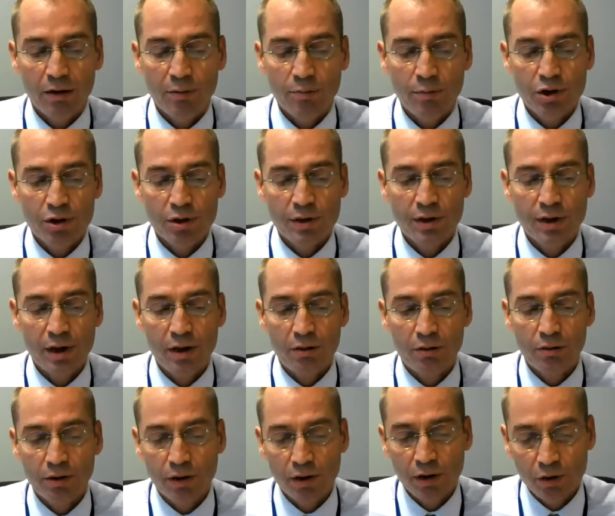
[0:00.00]
let me just
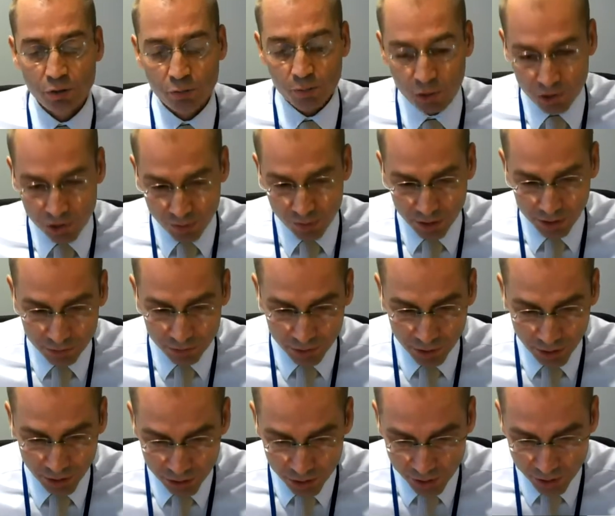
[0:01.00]
say on the EU-Botswana
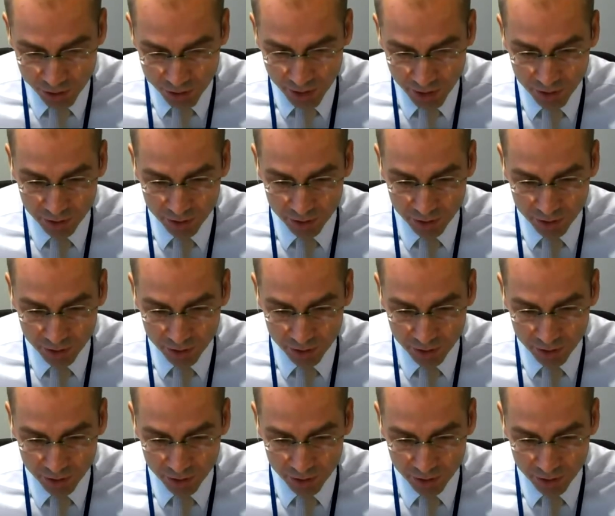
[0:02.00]
relations